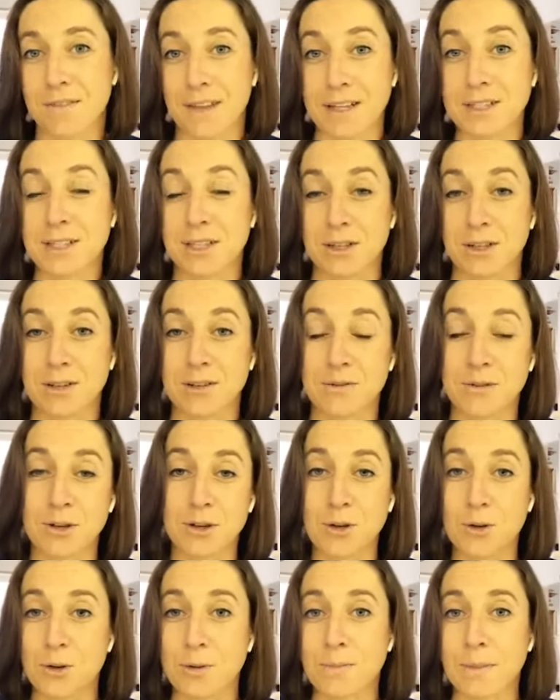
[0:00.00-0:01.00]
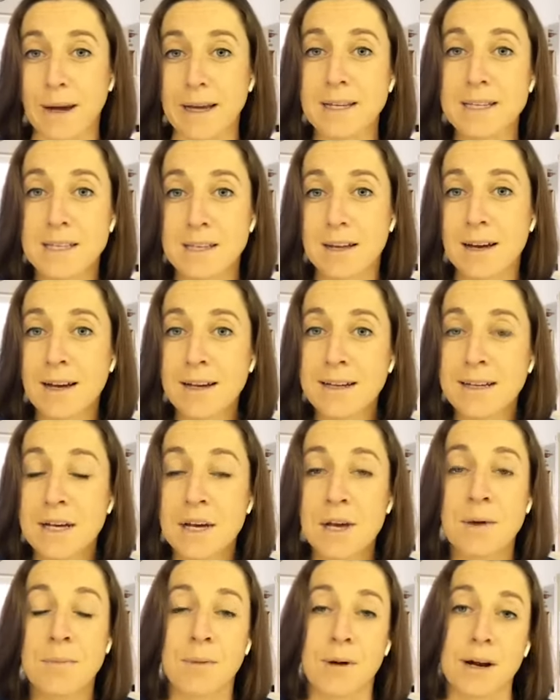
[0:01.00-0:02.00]
a good baseline,
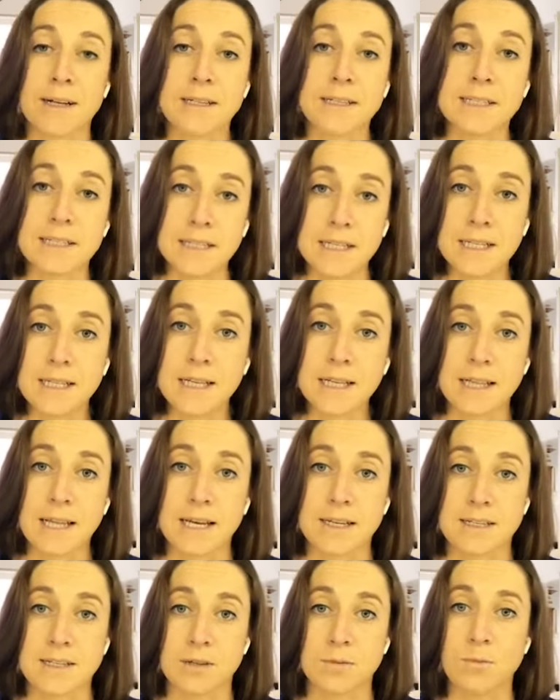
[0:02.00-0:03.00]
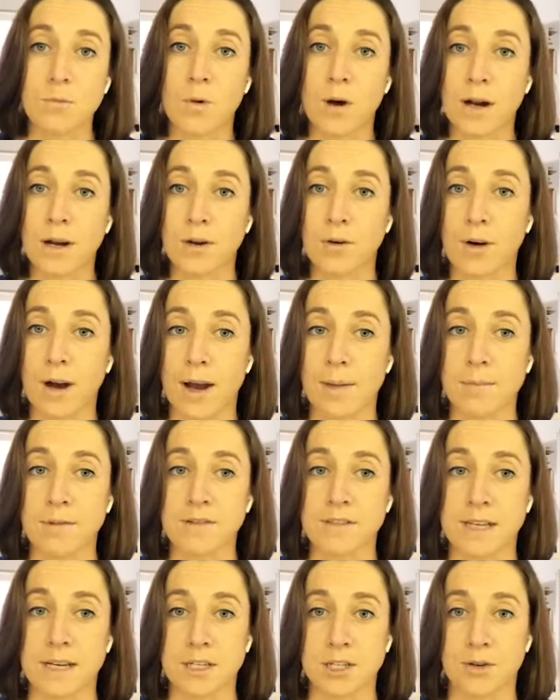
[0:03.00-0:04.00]
but ideally less than 1 gram of
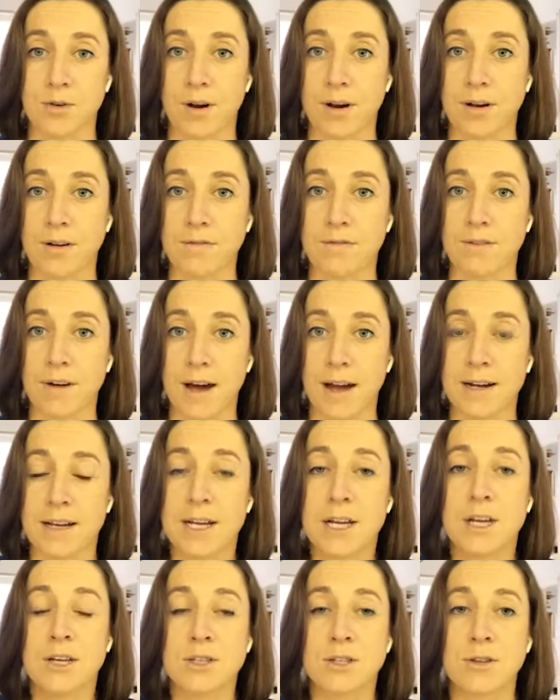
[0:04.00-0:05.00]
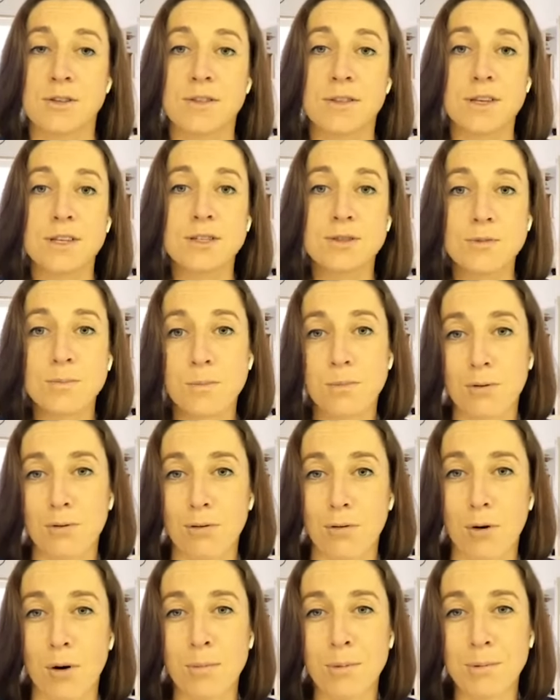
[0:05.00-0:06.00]
saturated fat. So this will
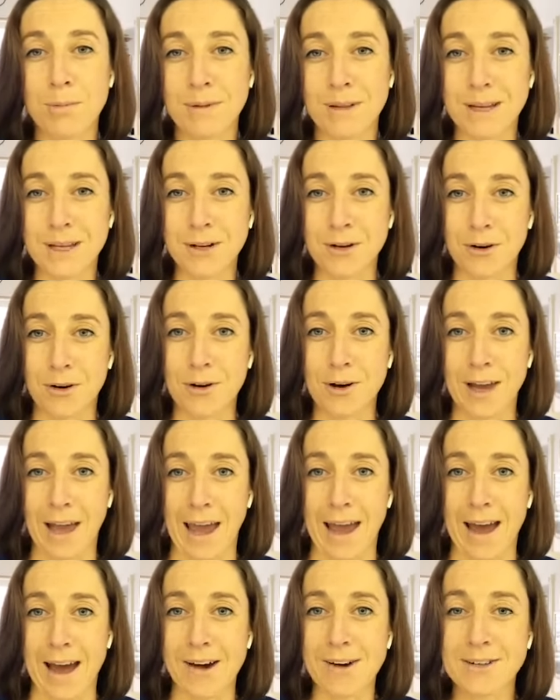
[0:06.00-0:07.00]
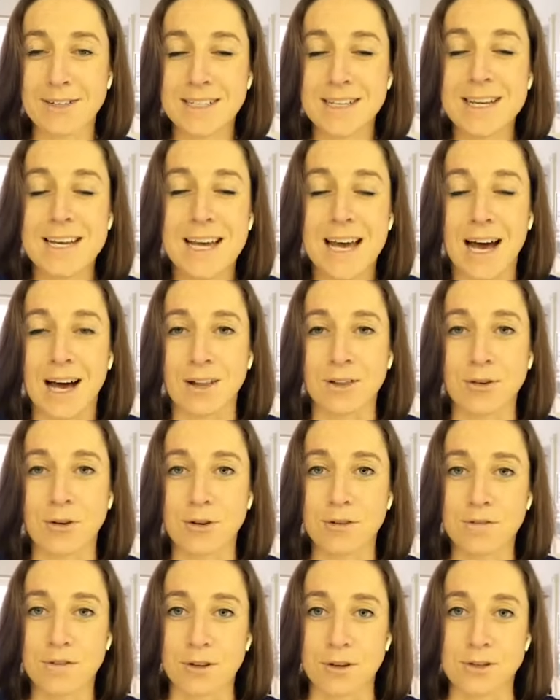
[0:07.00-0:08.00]
probably knock out a lot
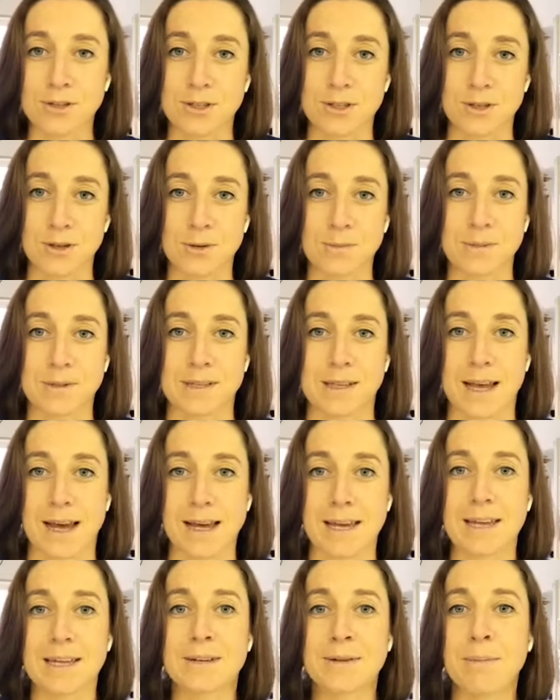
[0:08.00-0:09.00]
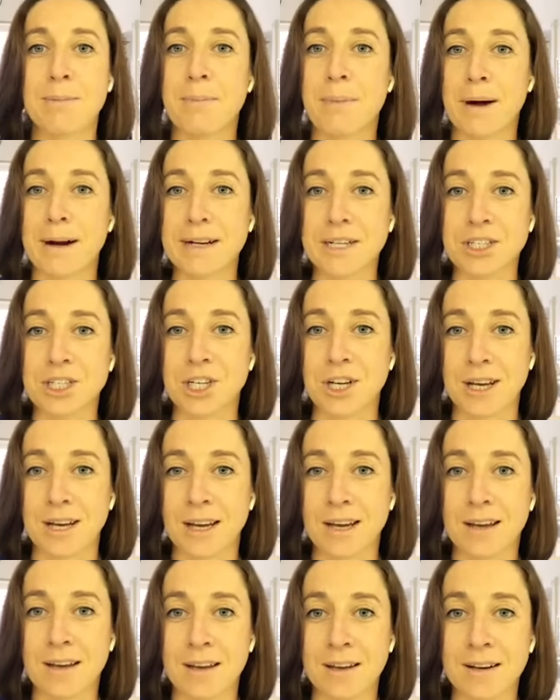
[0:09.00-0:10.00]
of those soups like butter
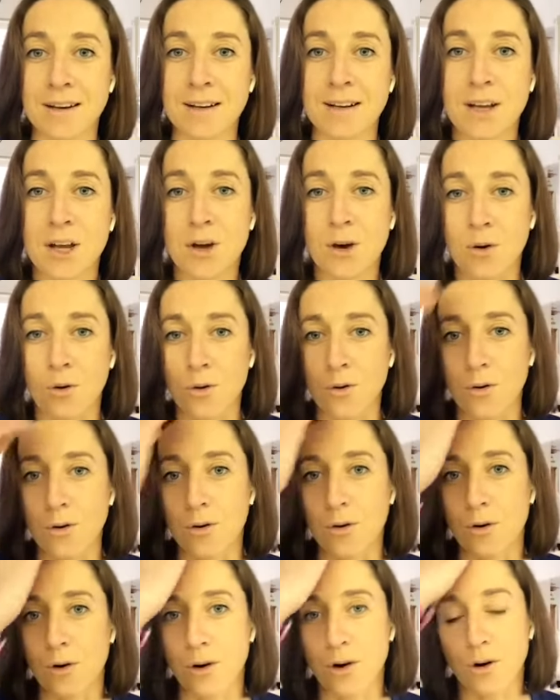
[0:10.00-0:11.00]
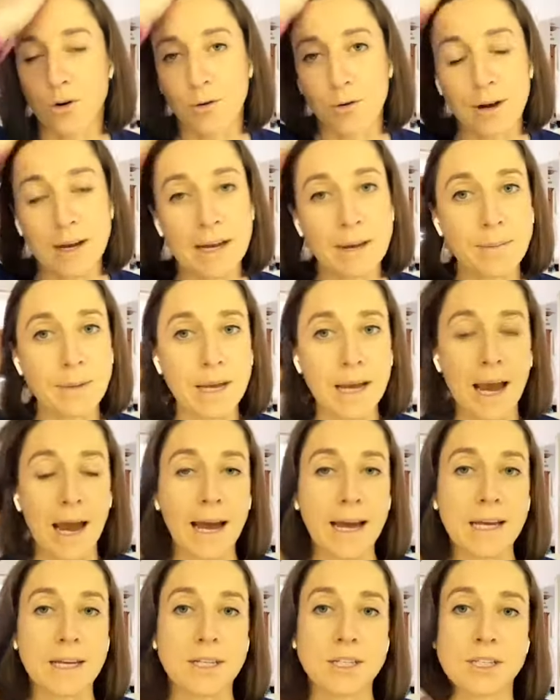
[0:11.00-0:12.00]
chicken or creamy
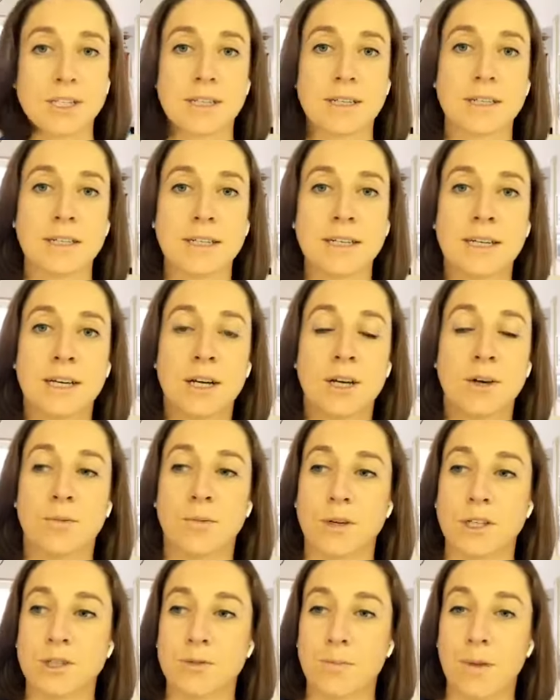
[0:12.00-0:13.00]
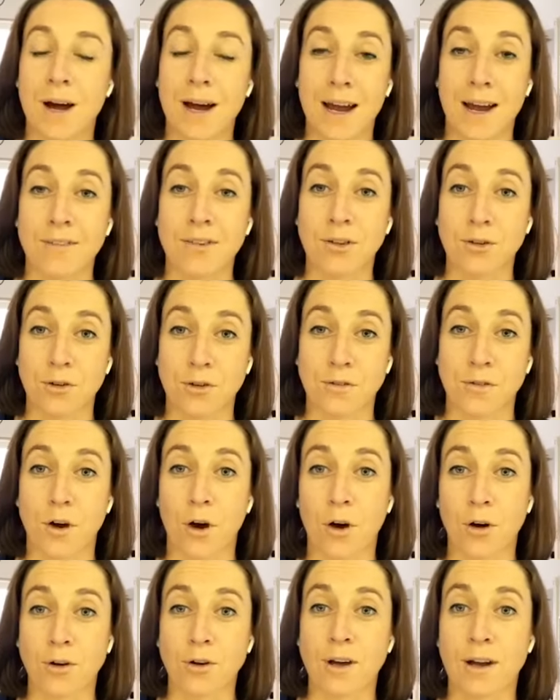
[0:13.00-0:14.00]
Asian, which might have a lot of
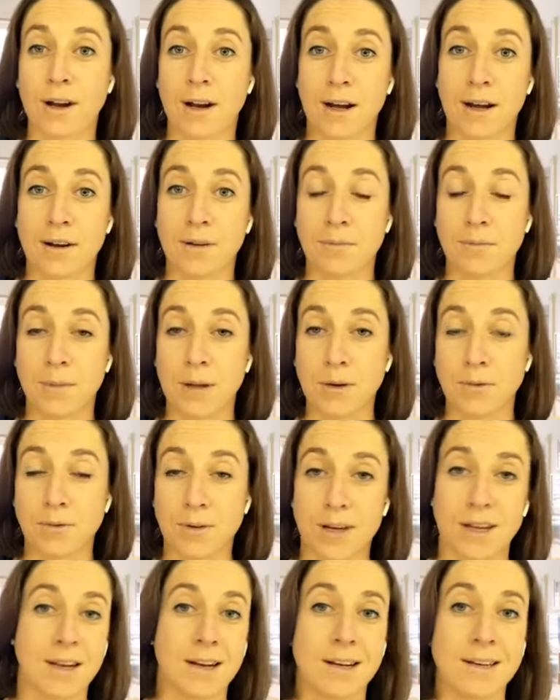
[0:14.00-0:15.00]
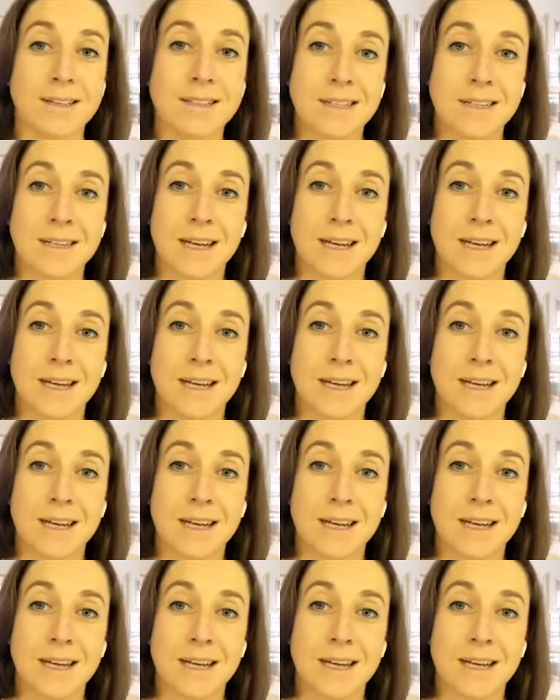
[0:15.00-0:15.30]
coconut milk in it,